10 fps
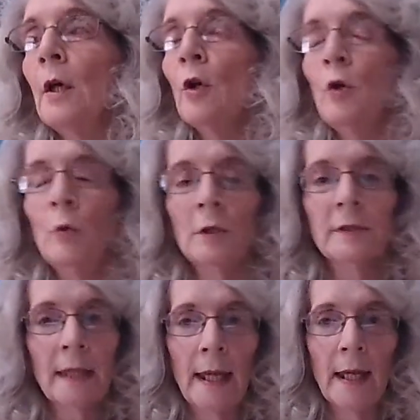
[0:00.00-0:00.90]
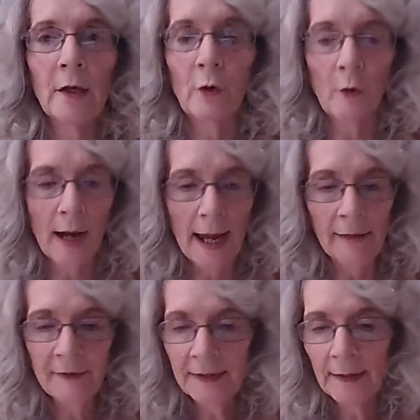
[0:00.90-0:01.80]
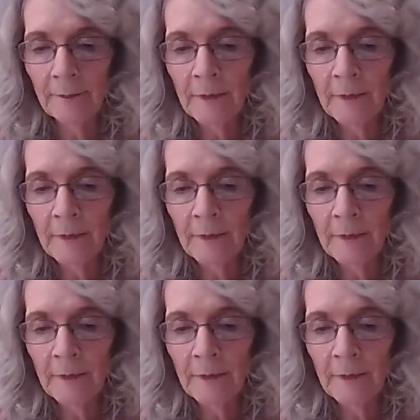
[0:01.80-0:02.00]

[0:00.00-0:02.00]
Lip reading: Quilts and Crafts.